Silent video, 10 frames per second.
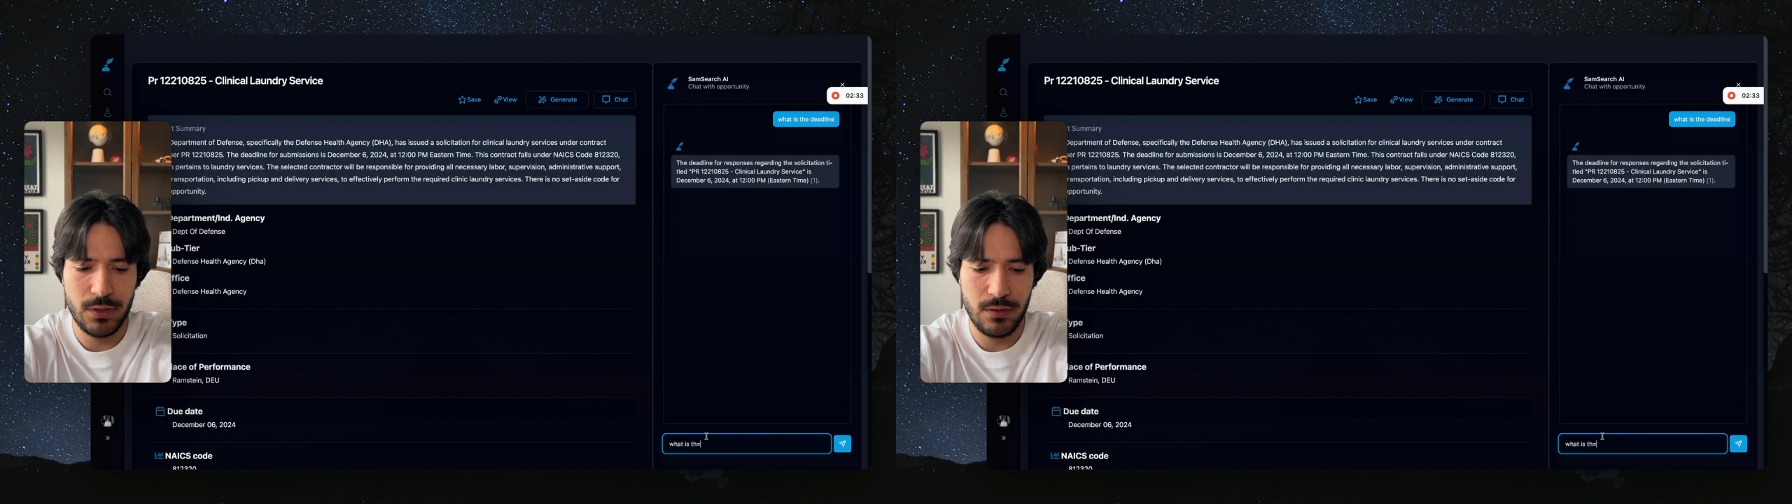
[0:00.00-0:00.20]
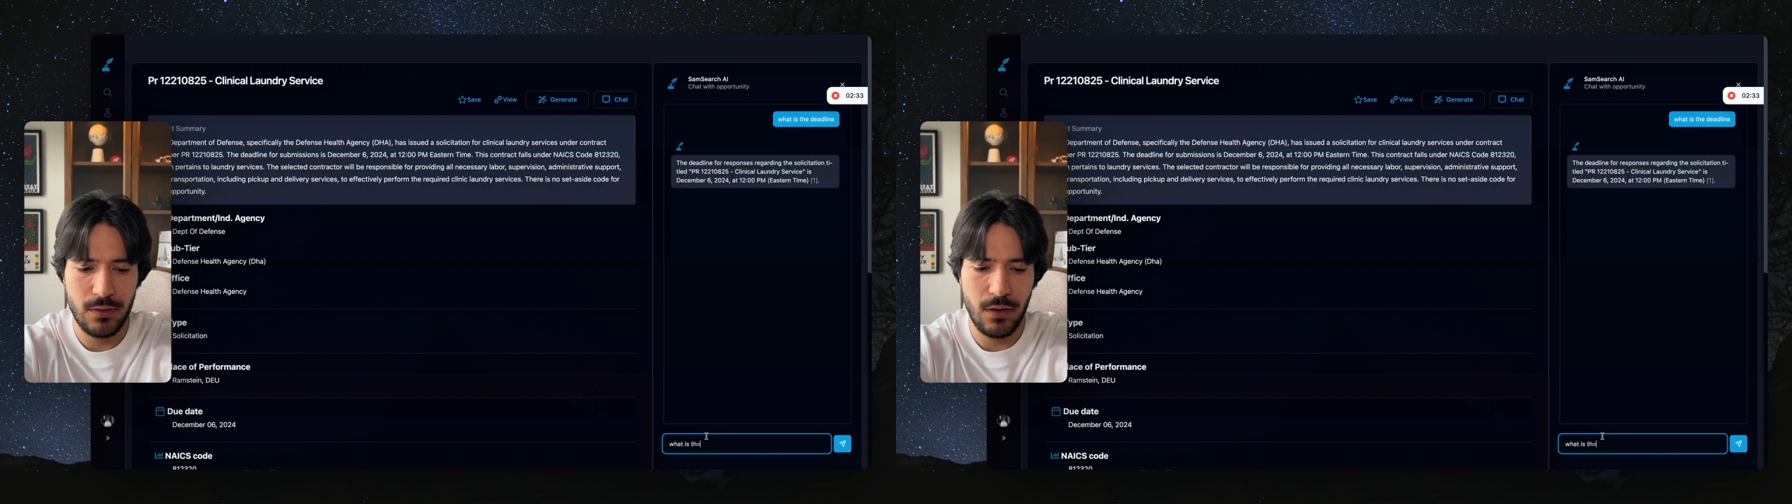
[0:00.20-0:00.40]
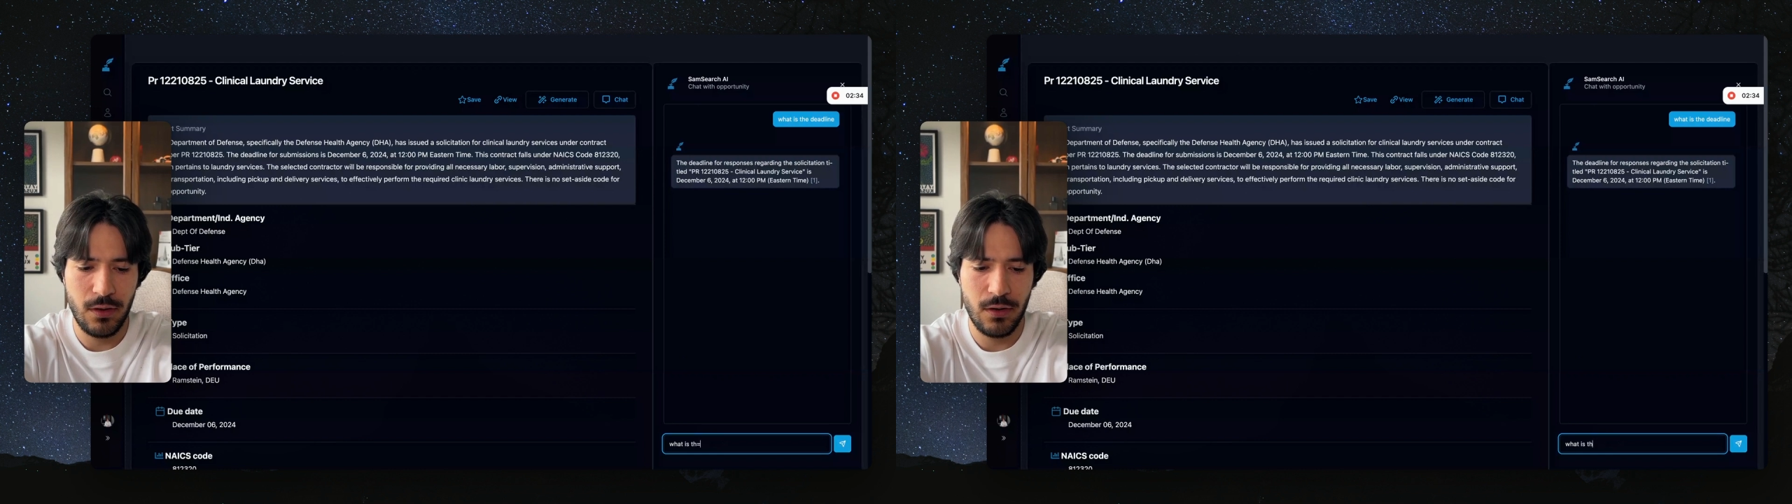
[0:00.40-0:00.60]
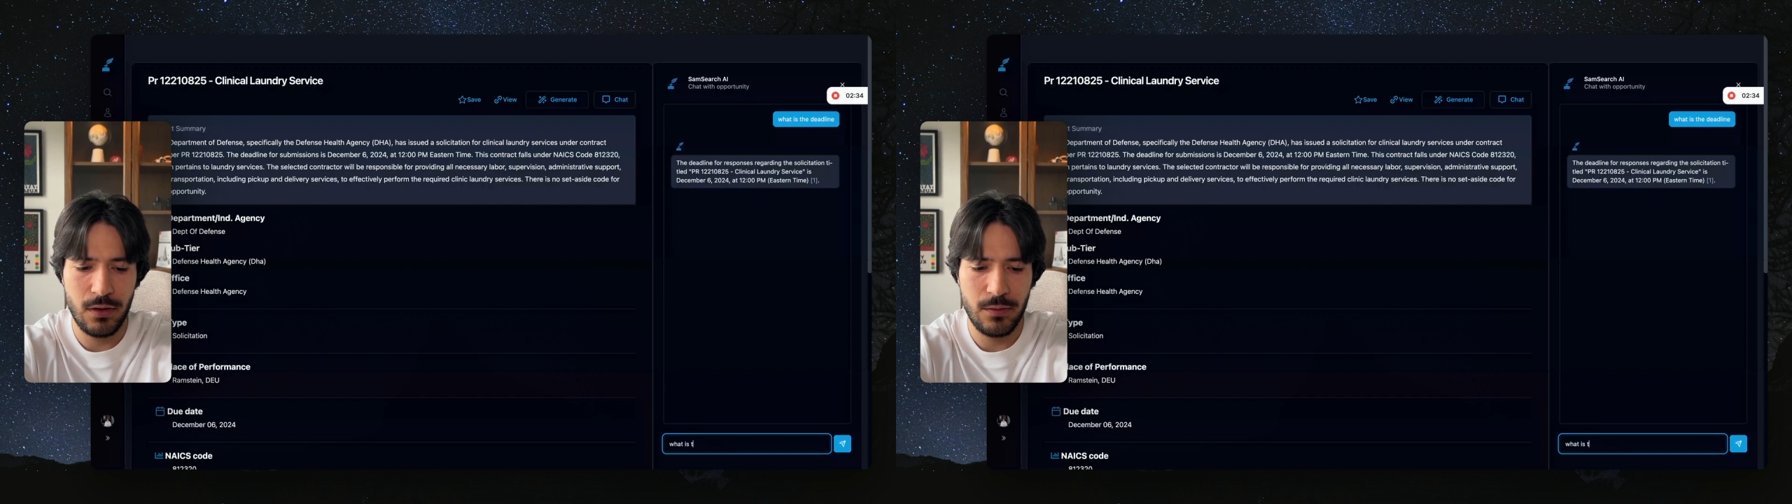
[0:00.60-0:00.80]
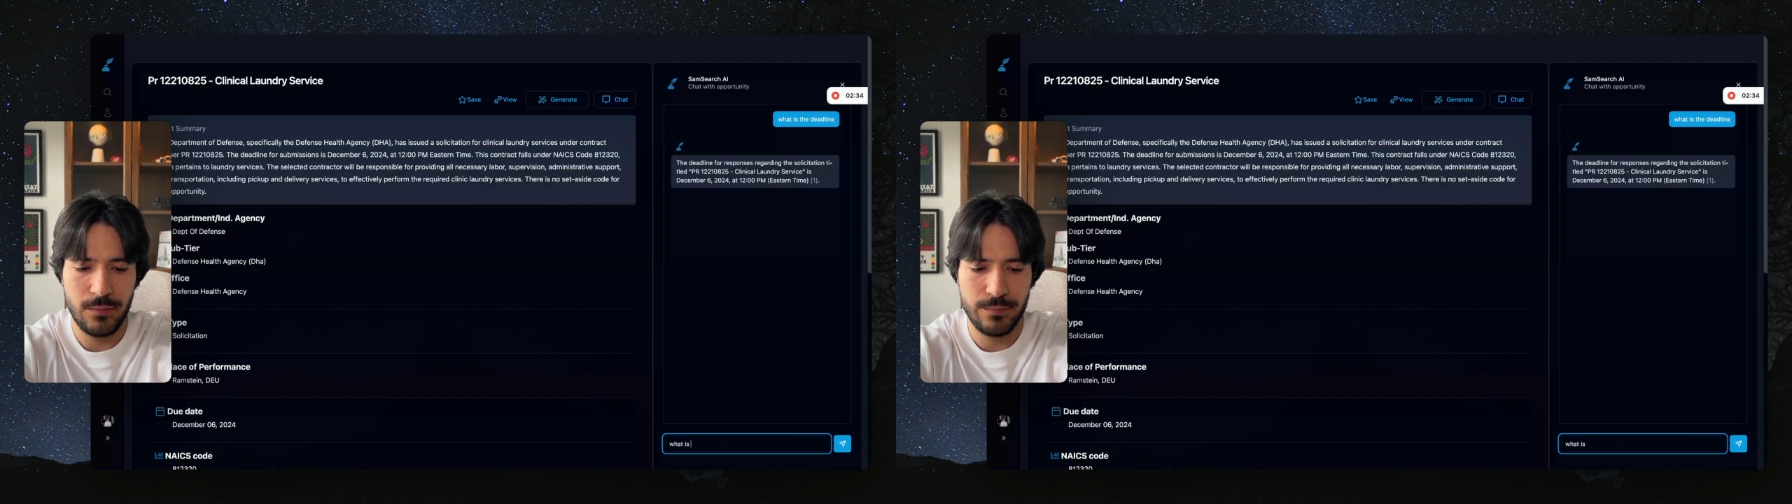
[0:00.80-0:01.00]
what
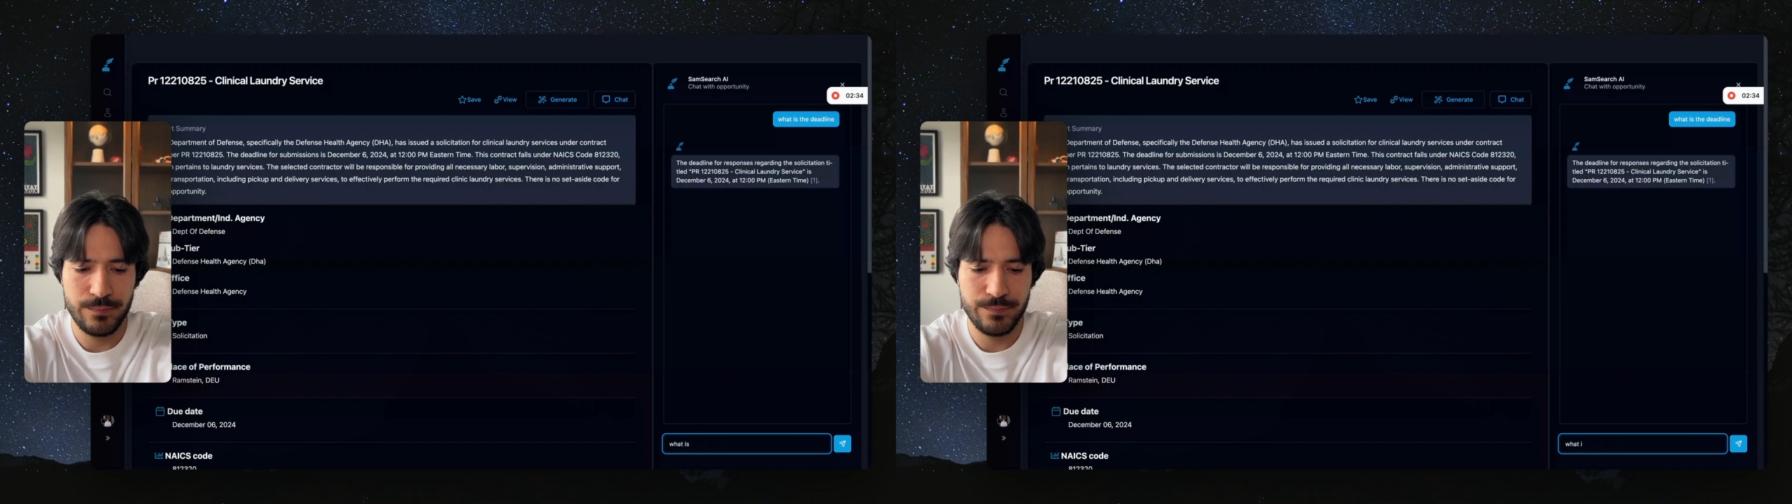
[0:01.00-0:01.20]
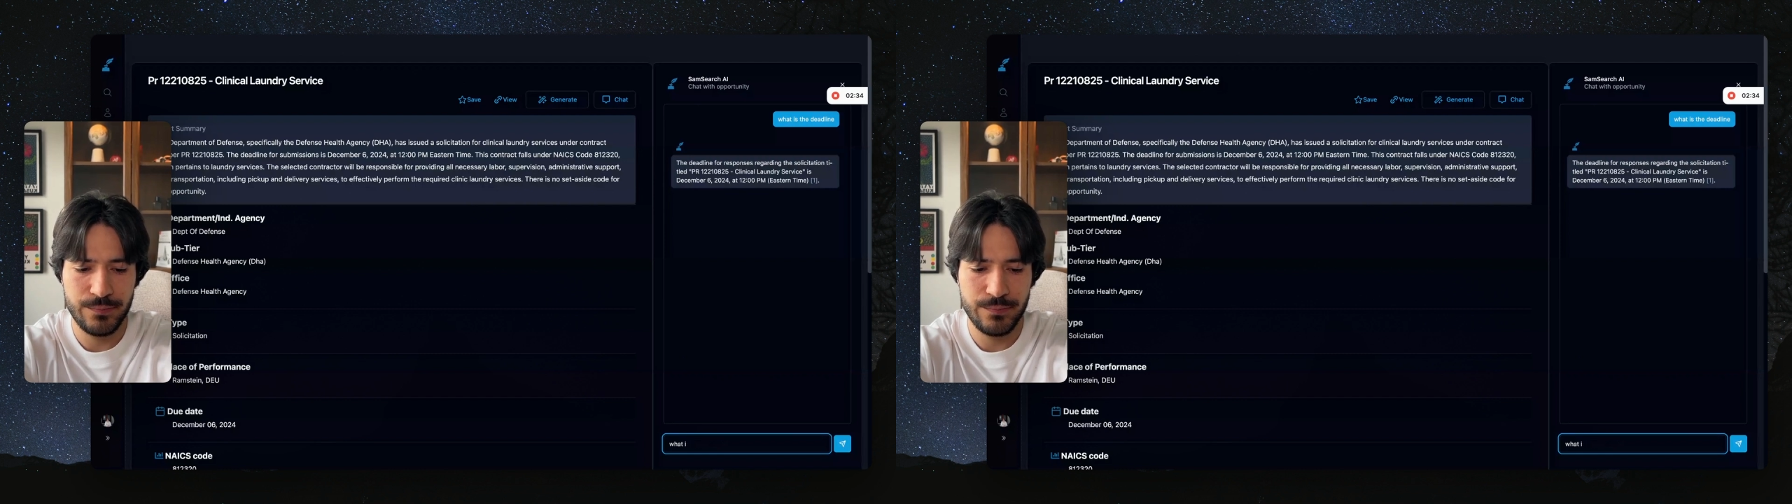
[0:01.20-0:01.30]
our